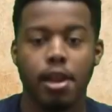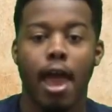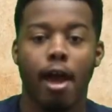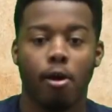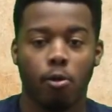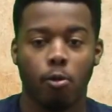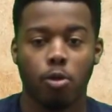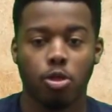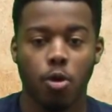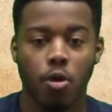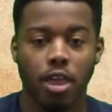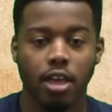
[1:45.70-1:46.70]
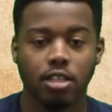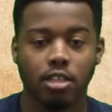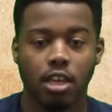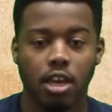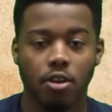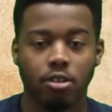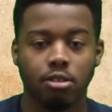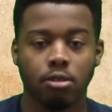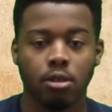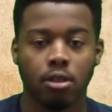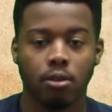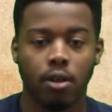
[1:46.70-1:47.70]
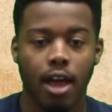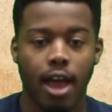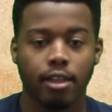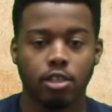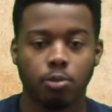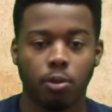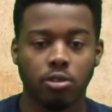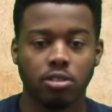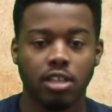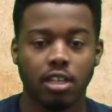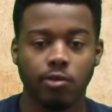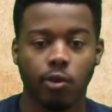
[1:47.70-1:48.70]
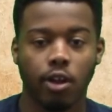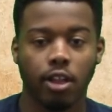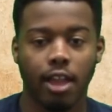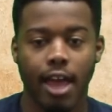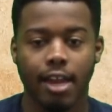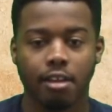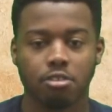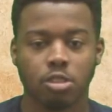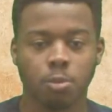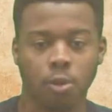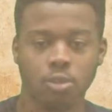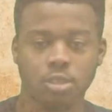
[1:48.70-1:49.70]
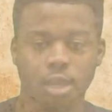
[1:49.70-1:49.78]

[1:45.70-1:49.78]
now, we're throwing it to Kieran Doolittle at the sports desk for a Gladiator Sports